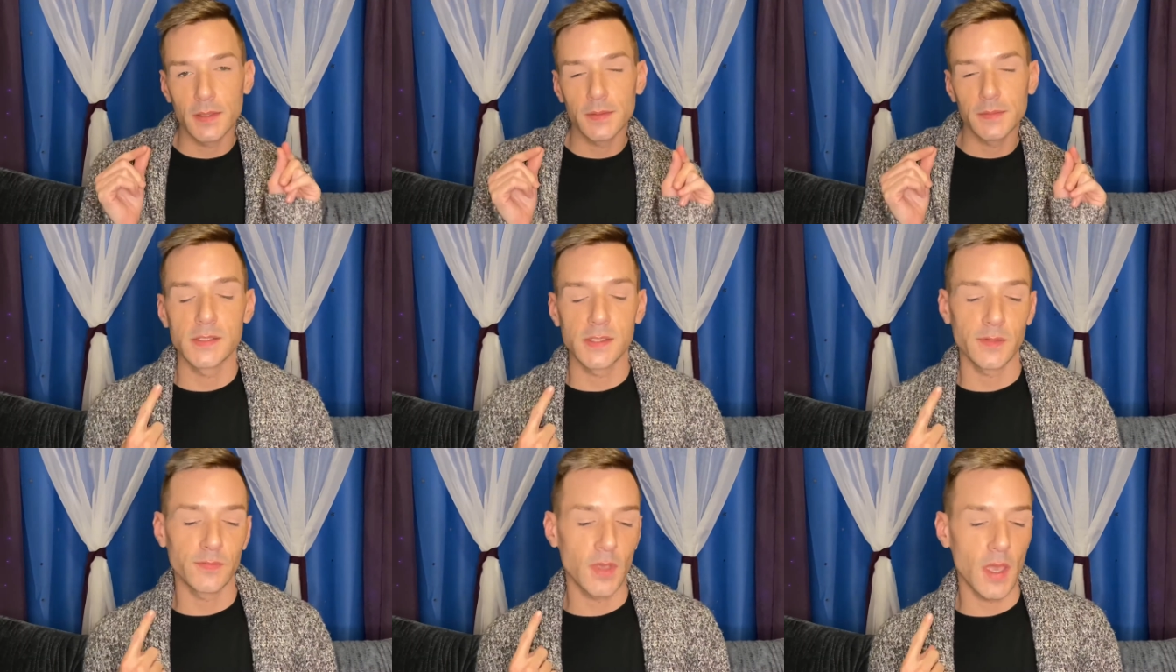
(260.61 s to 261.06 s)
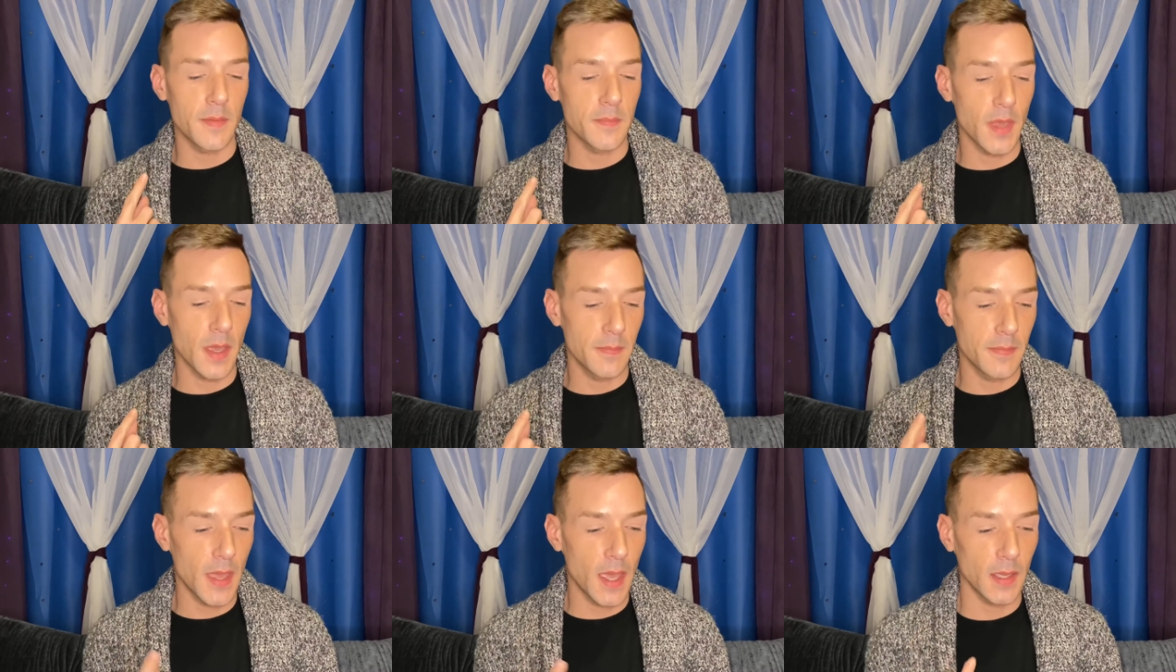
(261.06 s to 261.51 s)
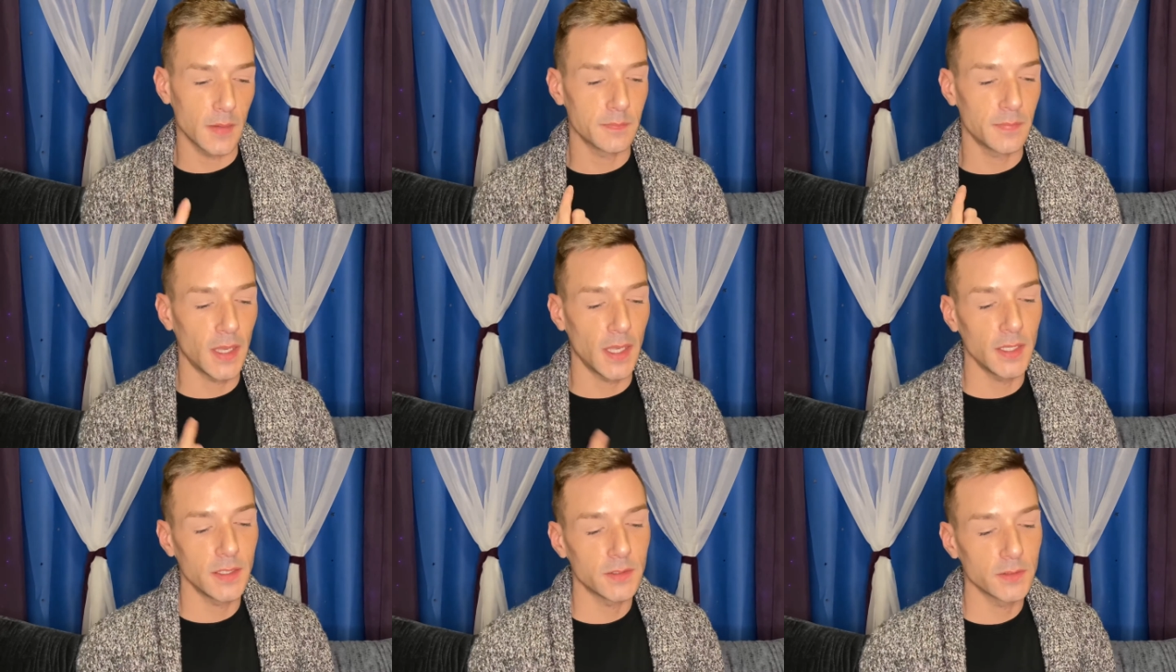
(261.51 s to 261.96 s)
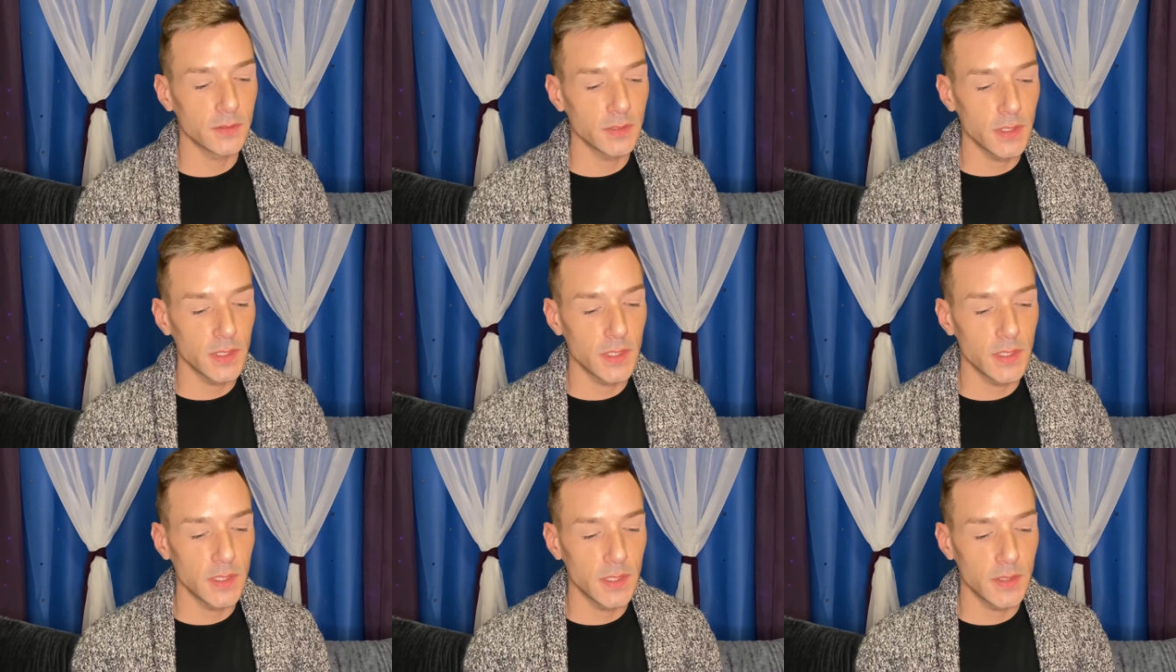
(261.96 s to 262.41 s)
I've got my MAC
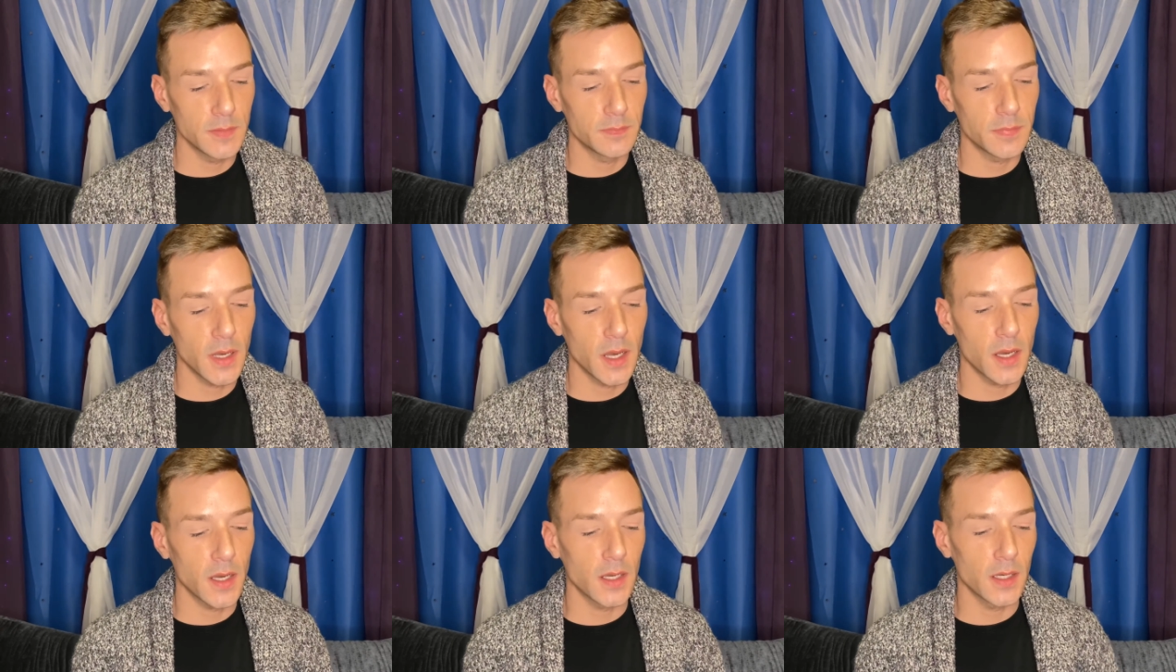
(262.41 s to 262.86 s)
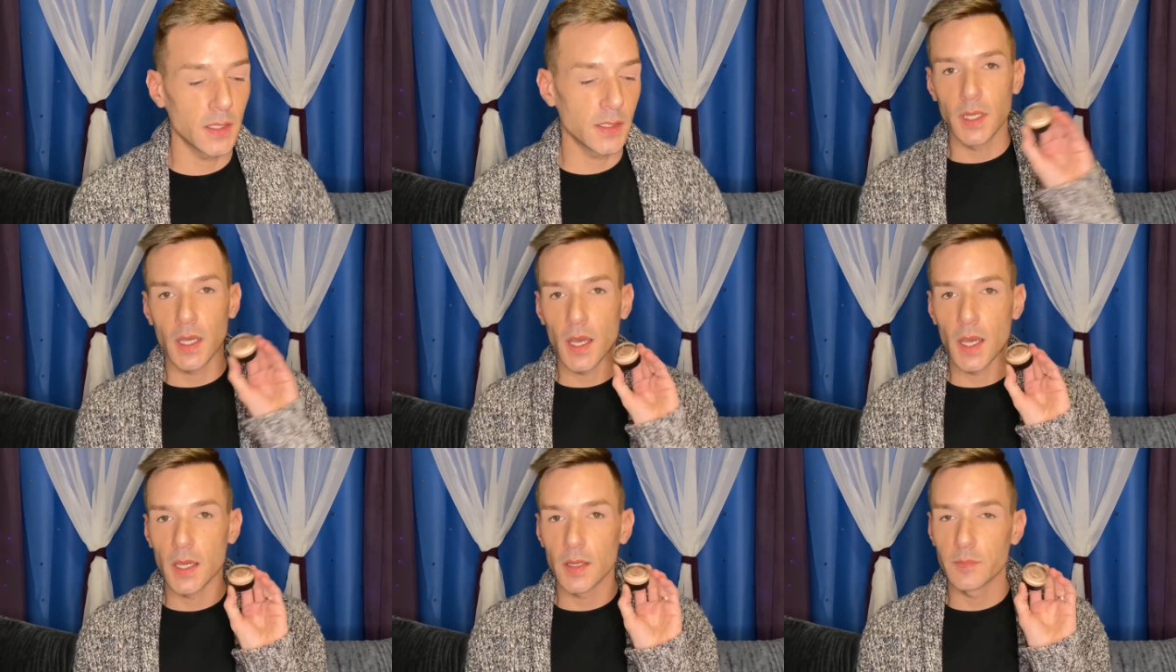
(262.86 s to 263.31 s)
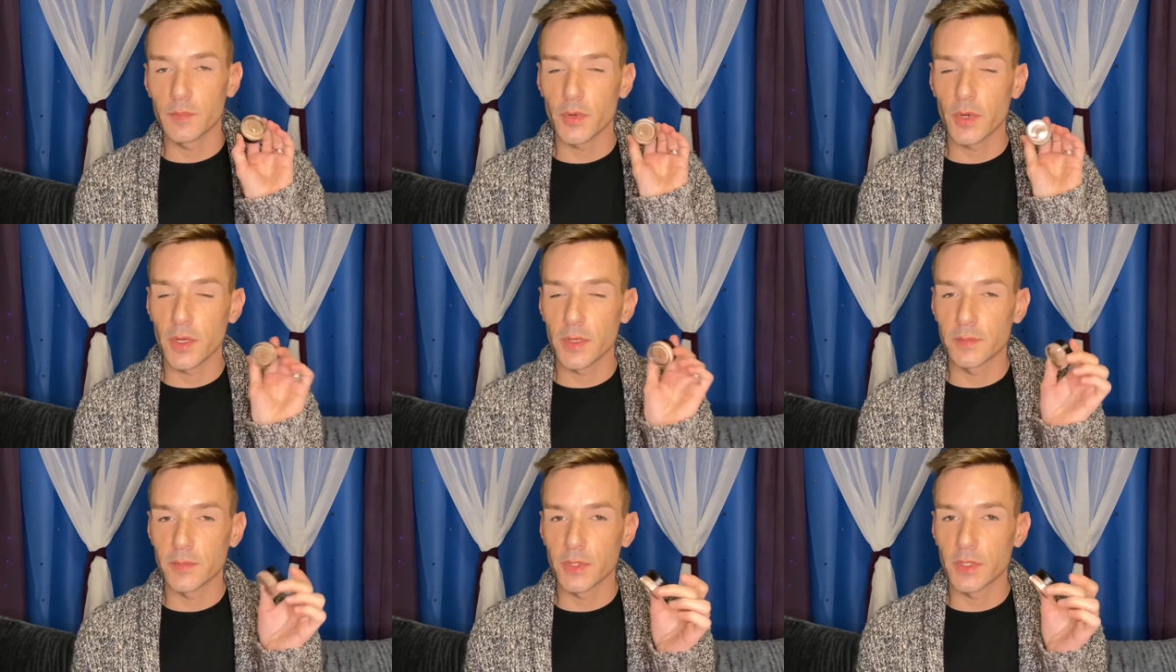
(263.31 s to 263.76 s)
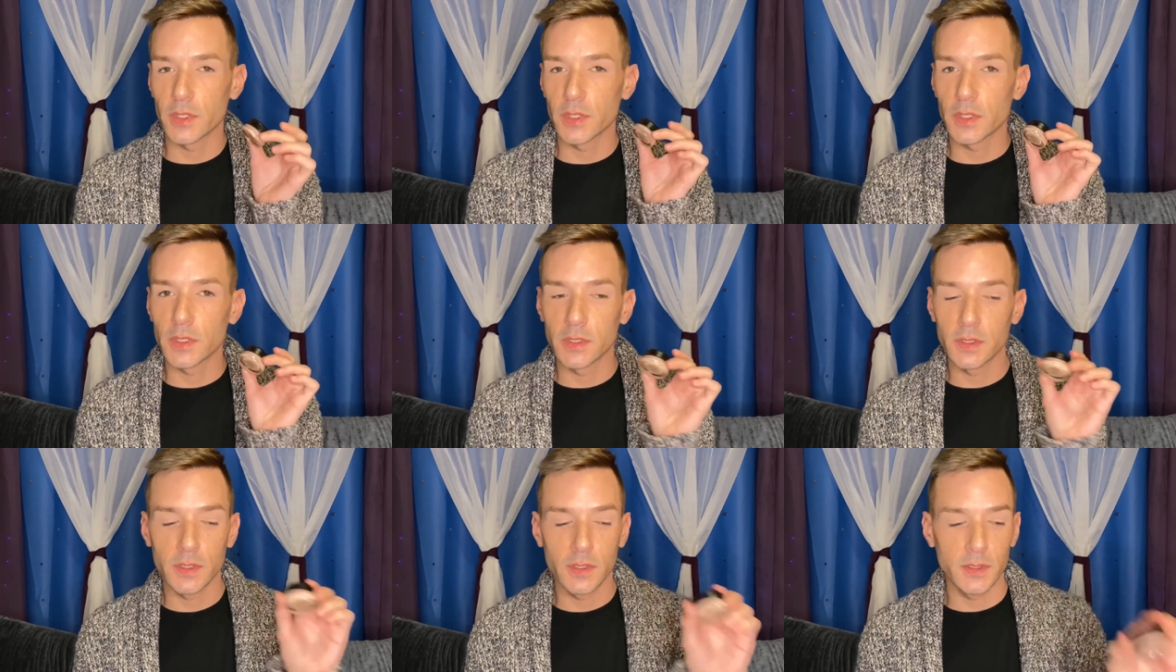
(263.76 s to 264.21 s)
Painterly Pot eye primer
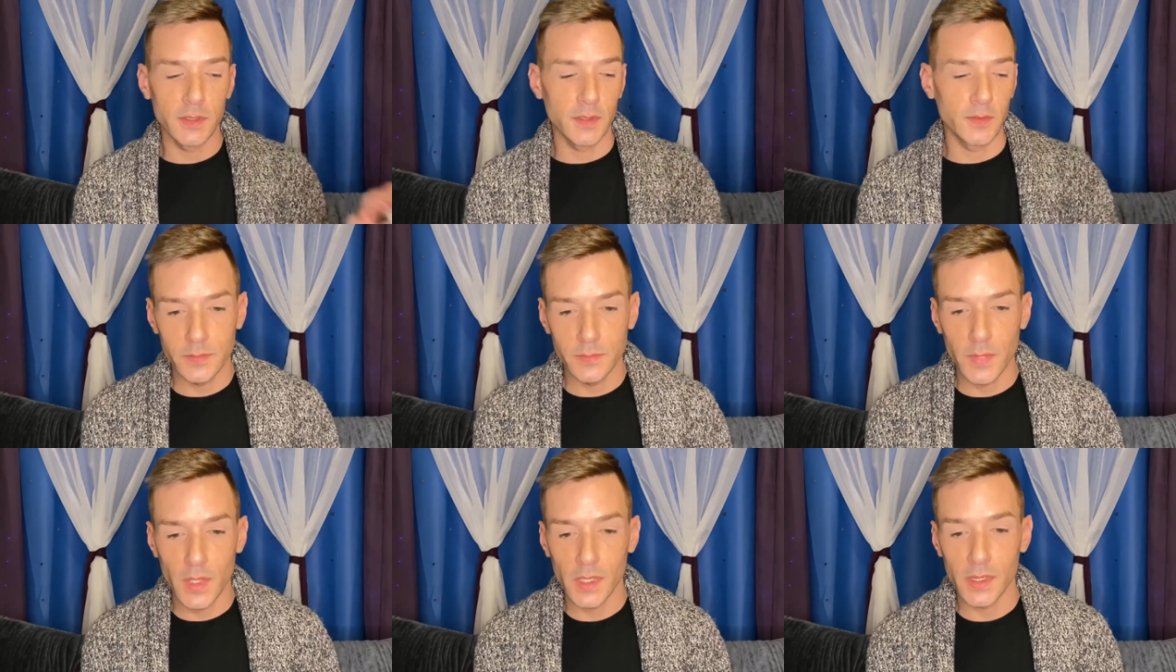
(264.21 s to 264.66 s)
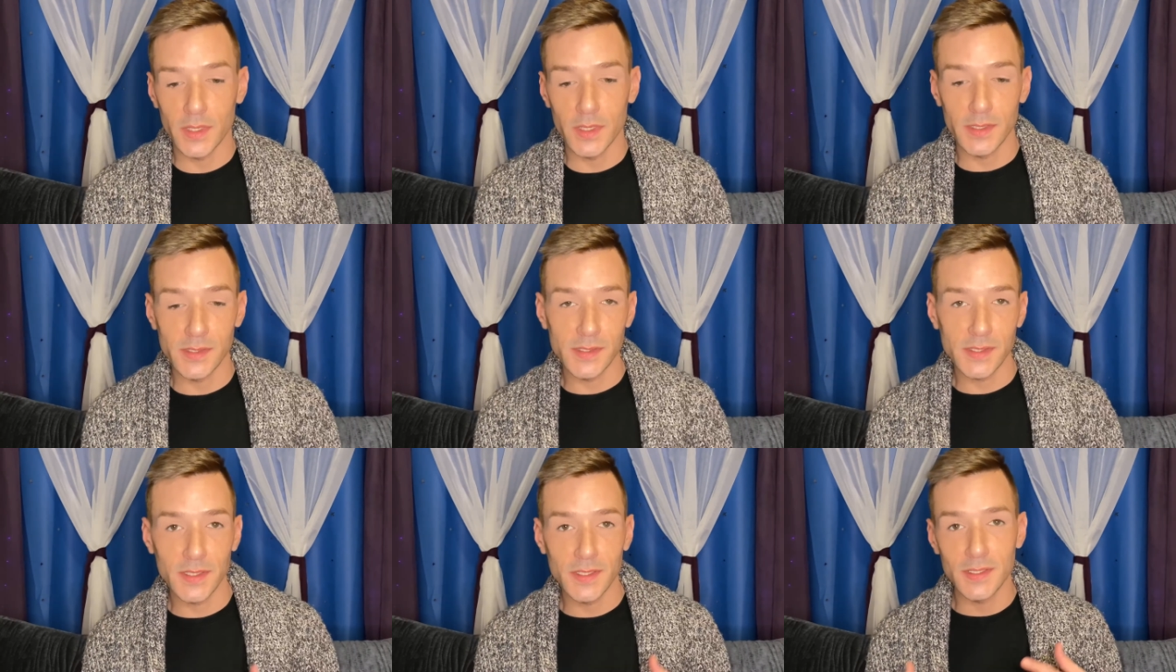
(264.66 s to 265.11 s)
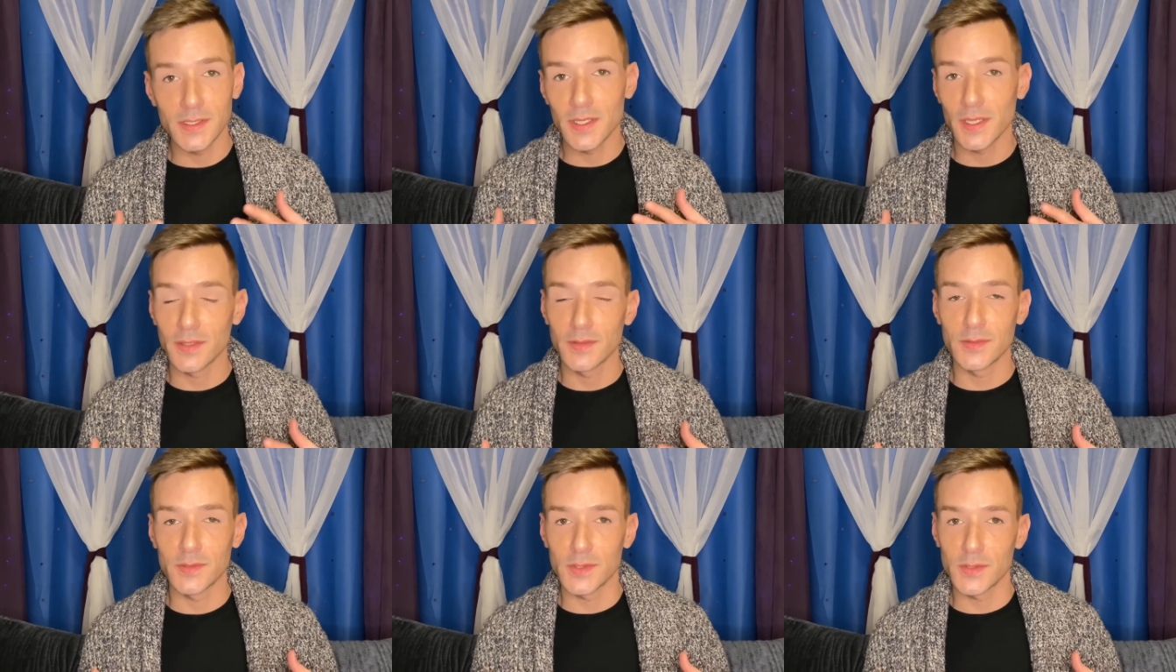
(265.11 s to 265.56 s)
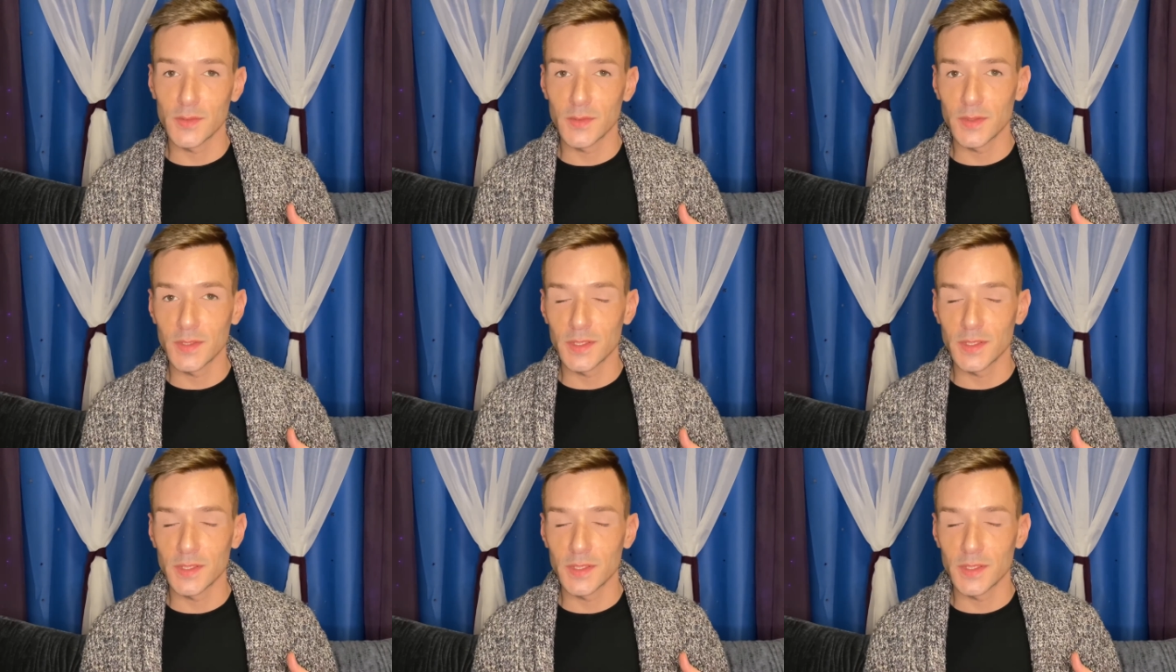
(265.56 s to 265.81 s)
on, and let's get down to it.